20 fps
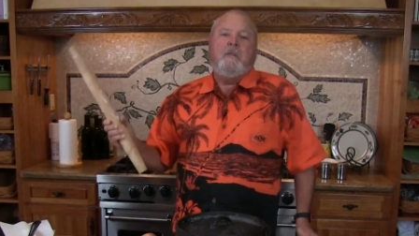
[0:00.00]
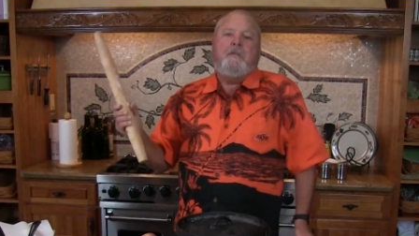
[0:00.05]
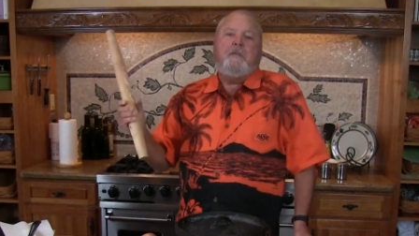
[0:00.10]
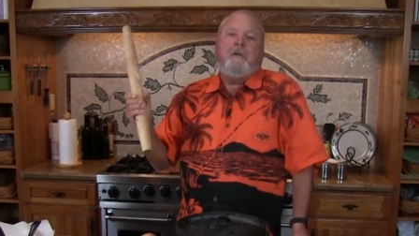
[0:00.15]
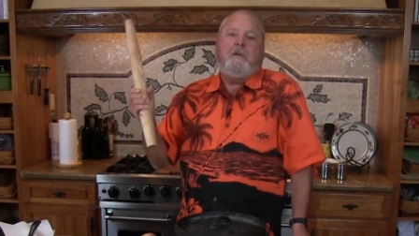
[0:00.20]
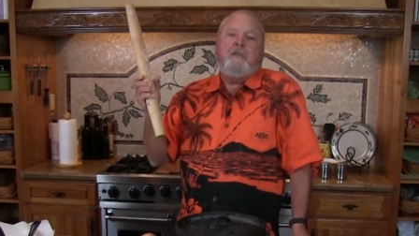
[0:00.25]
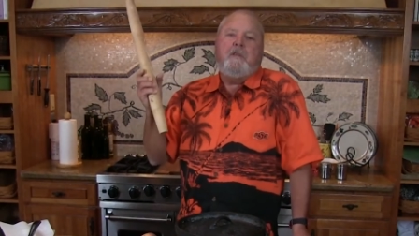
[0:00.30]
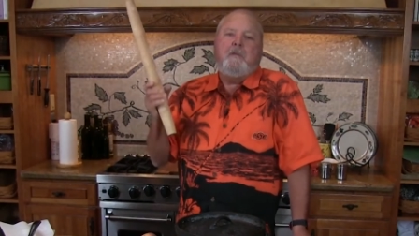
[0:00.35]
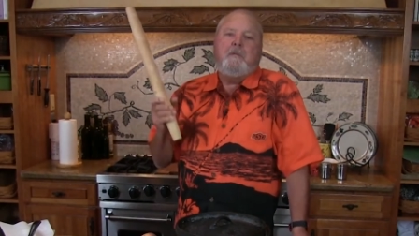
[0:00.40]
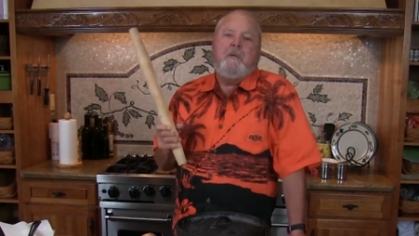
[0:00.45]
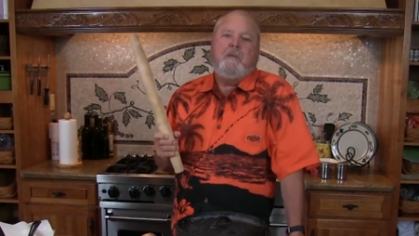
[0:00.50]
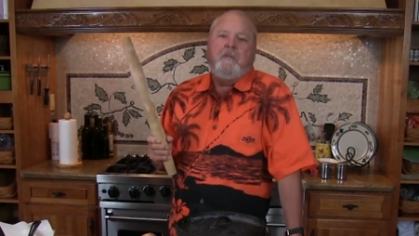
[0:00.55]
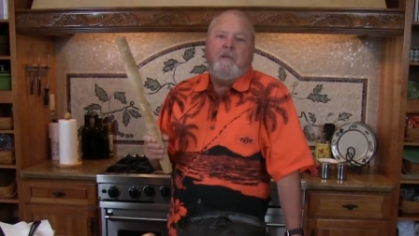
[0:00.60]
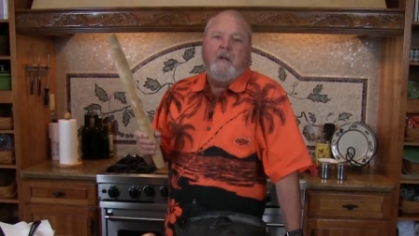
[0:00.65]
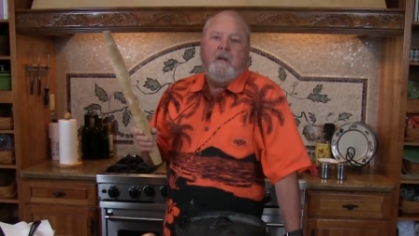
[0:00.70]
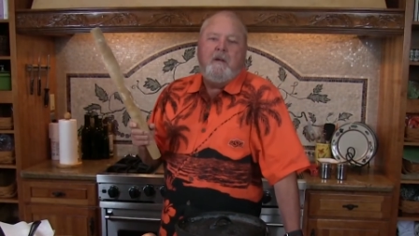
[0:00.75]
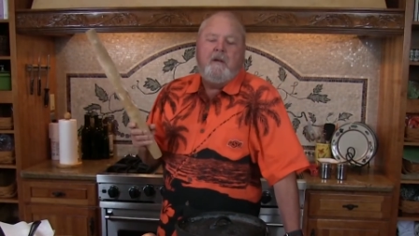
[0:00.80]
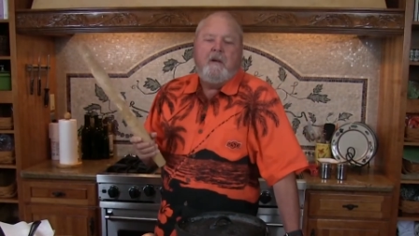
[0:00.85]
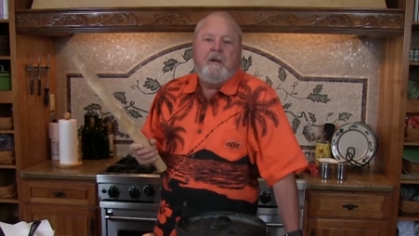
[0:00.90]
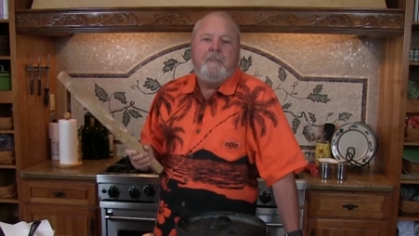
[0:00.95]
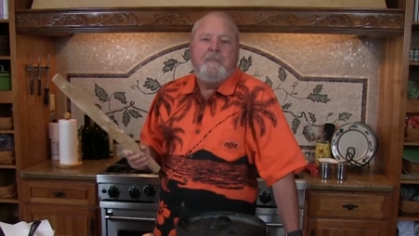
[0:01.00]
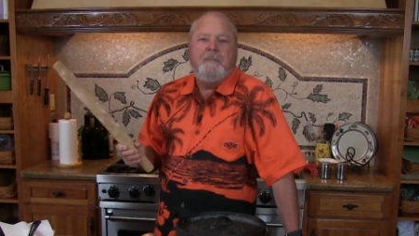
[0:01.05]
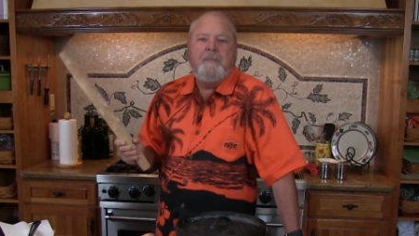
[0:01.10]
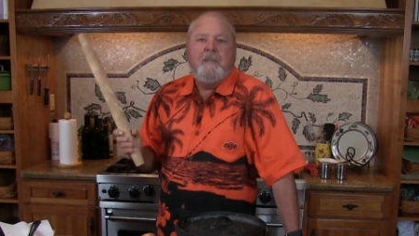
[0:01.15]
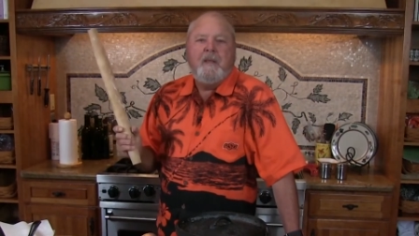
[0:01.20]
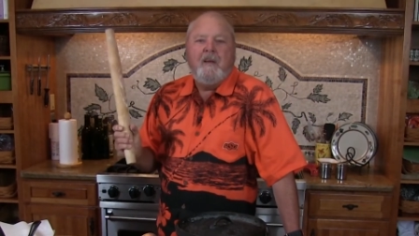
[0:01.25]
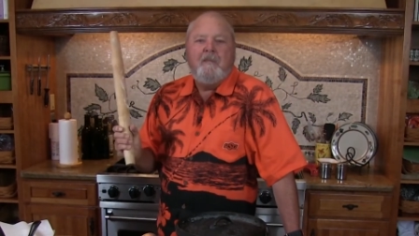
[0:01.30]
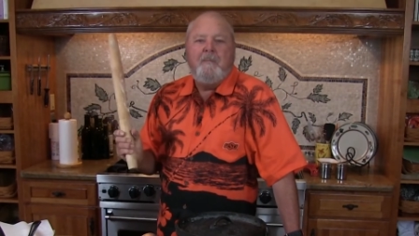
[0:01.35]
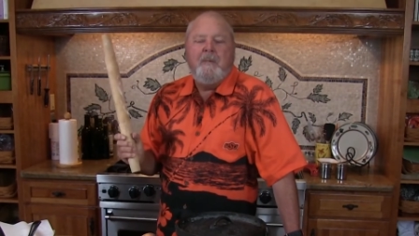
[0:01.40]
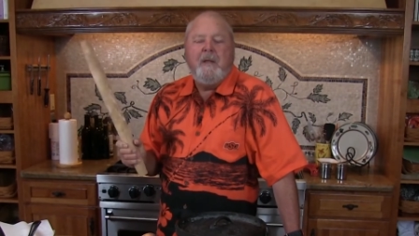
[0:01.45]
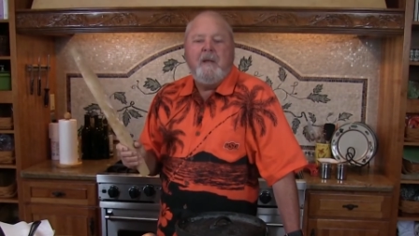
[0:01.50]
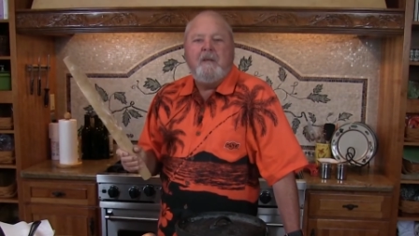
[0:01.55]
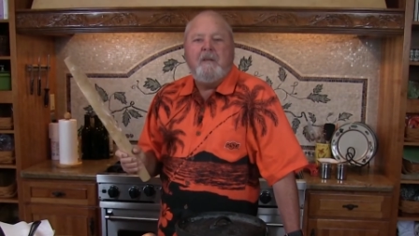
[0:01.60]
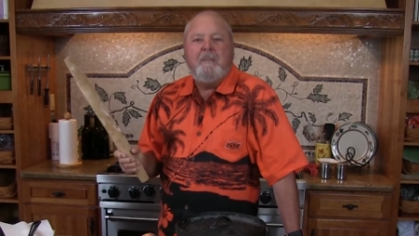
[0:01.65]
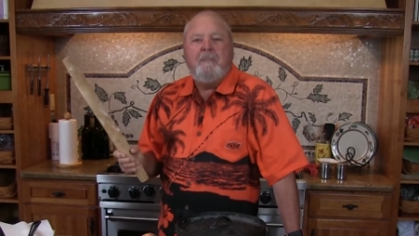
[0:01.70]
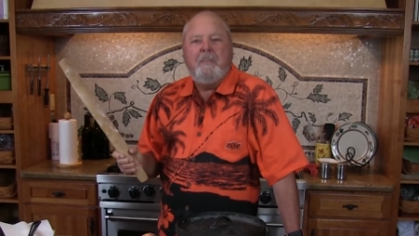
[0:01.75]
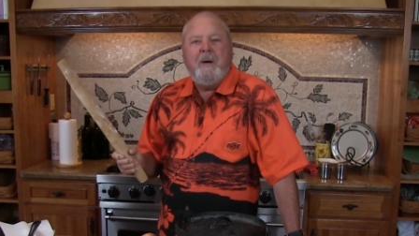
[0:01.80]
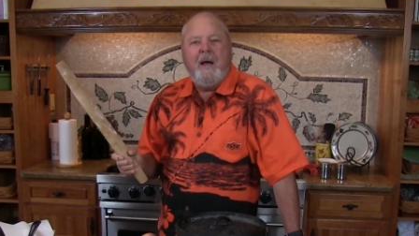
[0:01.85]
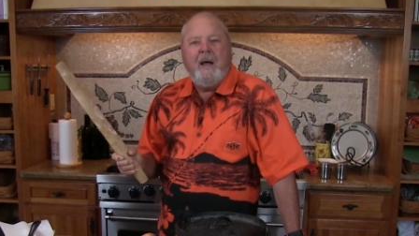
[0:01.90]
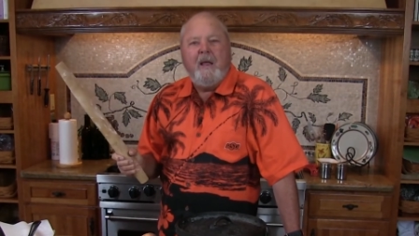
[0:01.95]
Well, the first thing we've done here, I've made
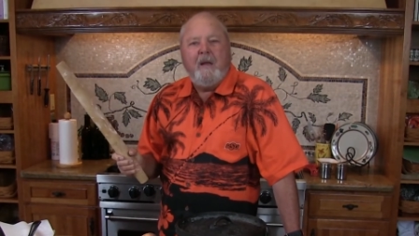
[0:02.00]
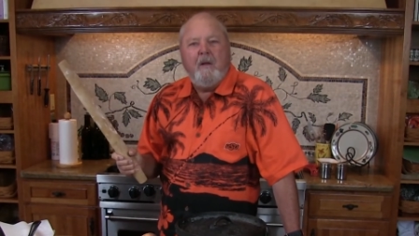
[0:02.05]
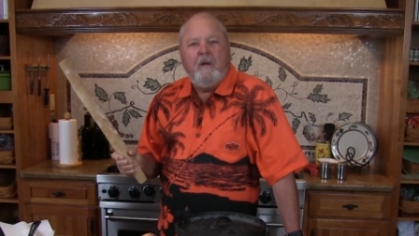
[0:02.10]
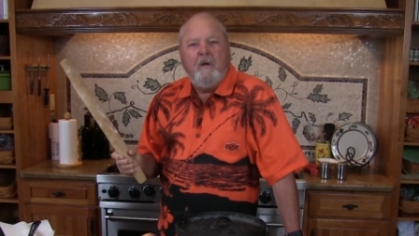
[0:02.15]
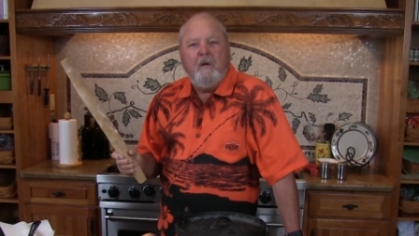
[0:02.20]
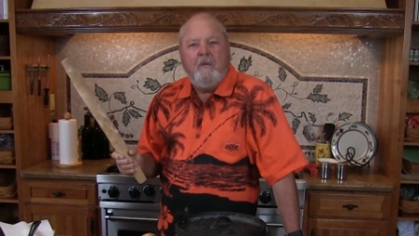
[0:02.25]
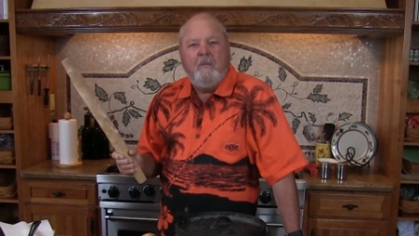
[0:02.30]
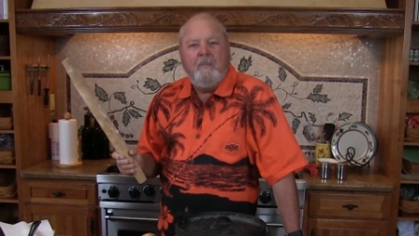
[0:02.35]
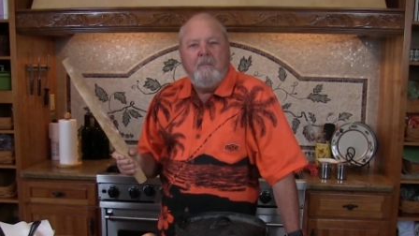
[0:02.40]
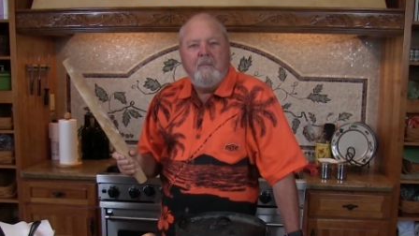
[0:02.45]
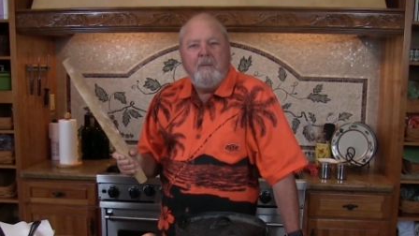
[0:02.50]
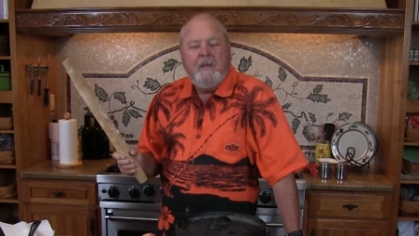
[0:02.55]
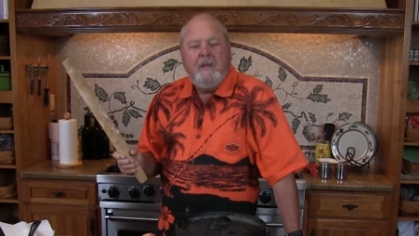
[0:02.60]
some pie dough.